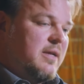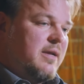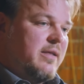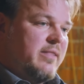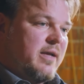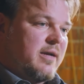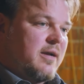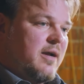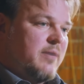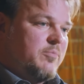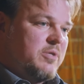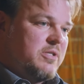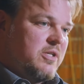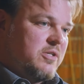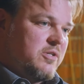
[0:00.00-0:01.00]
and that
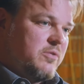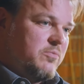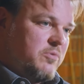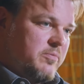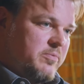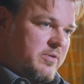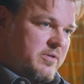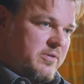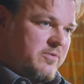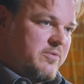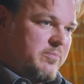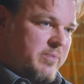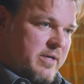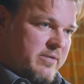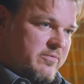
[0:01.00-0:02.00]
competition will produce
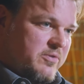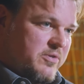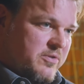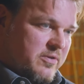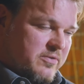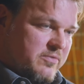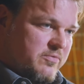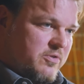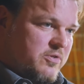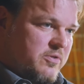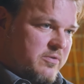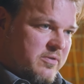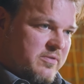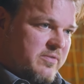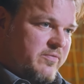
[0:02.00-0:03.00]
better results for
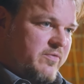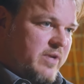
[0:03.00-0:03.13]
students and